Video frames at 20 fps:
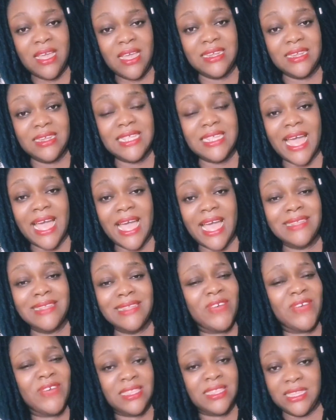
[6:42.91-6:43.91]
This guy, in
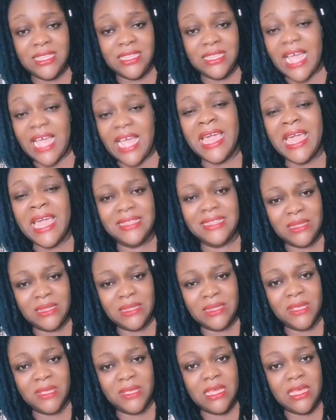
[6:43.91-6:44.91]
fact, this guy hates
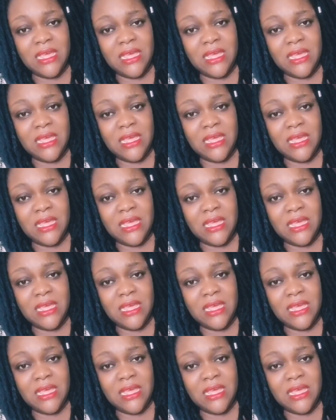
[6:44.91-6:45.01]
me.